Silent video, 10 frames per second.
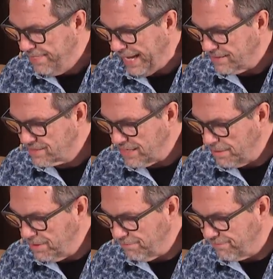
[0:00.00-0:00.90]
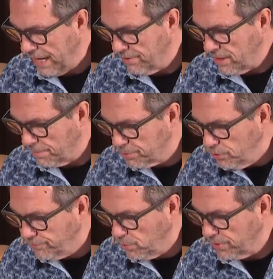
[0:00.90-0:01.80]
That statement found
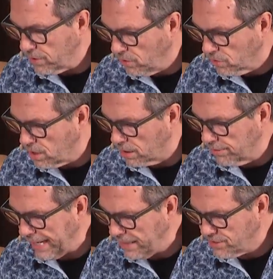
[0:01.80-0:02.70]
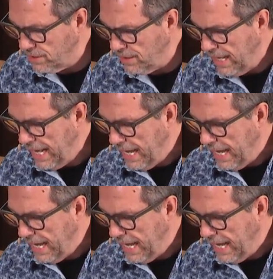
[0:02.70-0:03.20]
approval with the whole congregation.